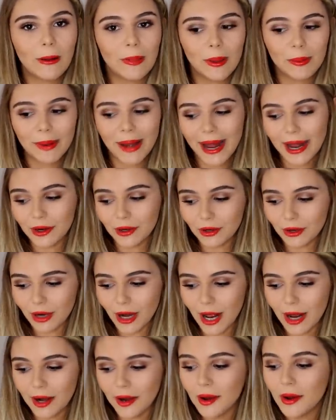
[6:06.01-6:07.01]
and the pattern
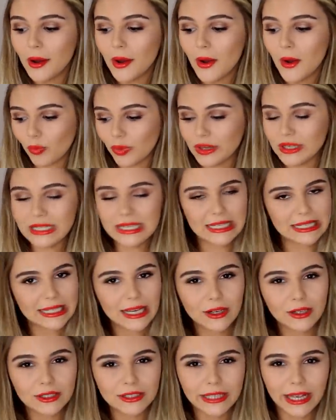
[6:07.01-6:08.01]
and the
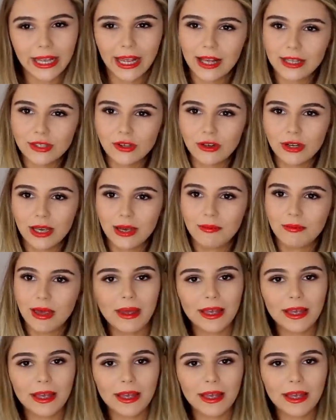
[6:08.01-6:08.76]
details, I guess, on it.